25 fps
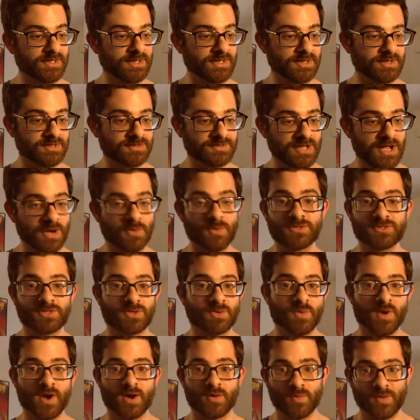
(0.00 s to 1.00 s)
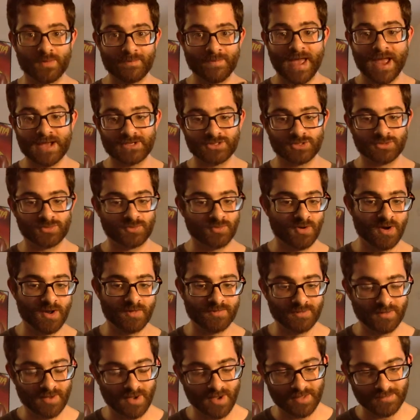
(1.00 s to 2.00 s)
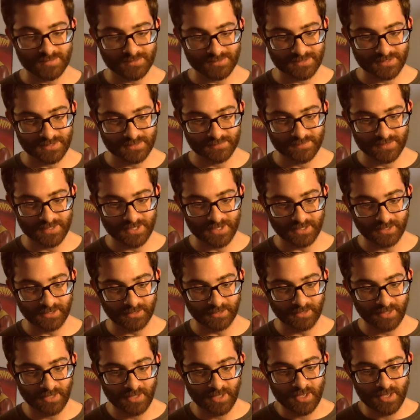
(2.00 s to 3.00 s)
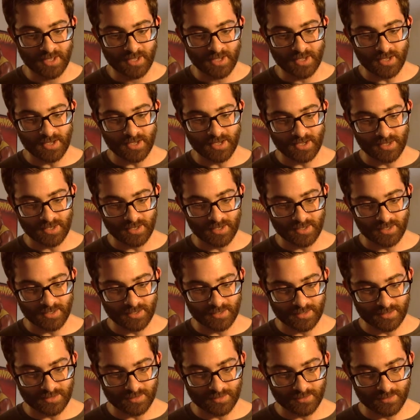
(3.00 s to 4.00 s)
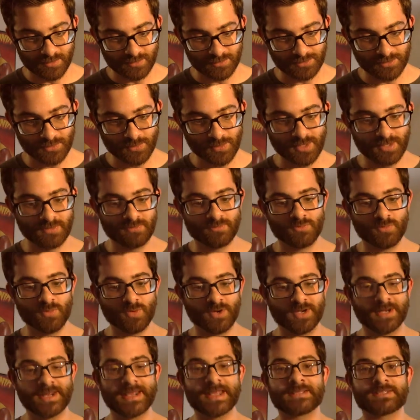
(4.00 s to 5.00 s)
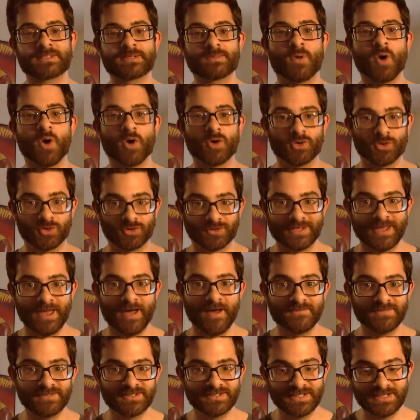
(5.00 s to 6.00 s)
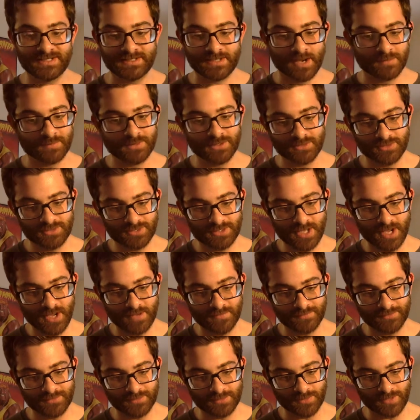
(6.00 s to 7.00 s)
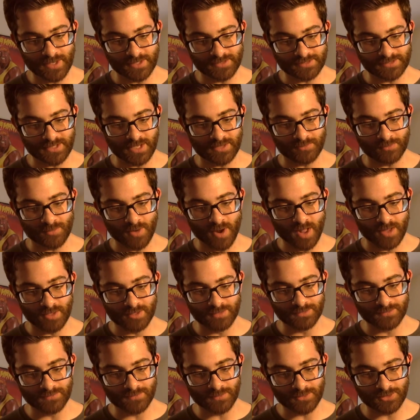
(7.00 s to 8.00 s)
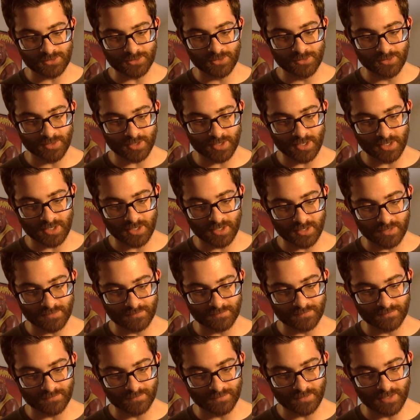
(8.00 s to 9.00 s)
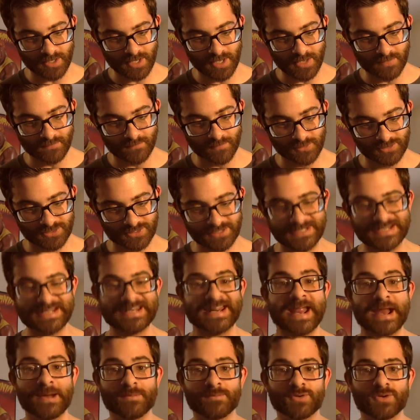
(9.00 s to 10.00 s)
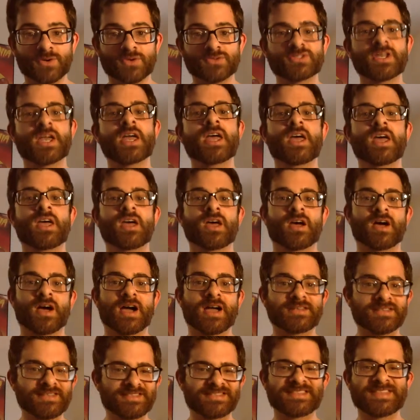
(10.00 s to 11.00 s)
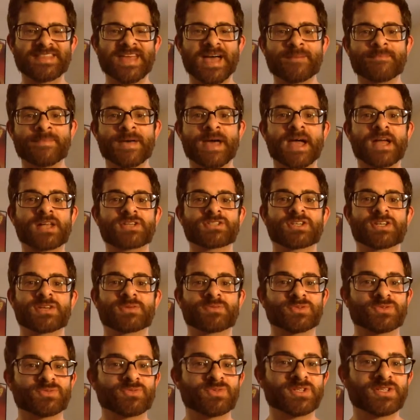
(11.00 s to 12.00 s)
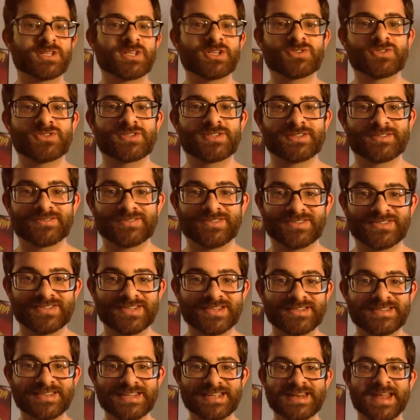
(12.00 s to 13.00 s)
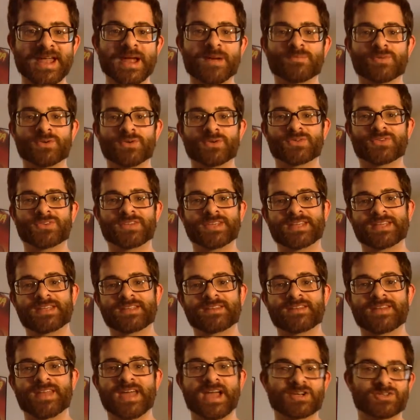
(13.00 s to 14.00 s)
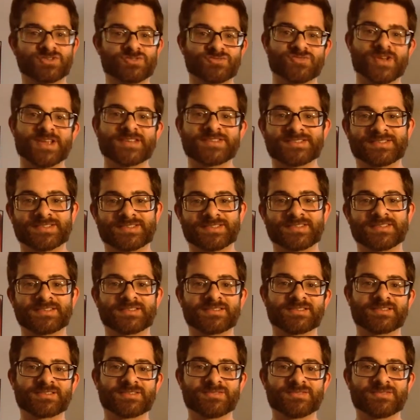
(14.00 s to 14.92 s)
because I wasn't aware of what matches were on this DVD. So we're gonna get some early FCW stuff. So we get Seth Rollins versus Hunico versus Dean Ambrose. I did see that match, and it was really interesting to see Dean Ambrose in actual wrestling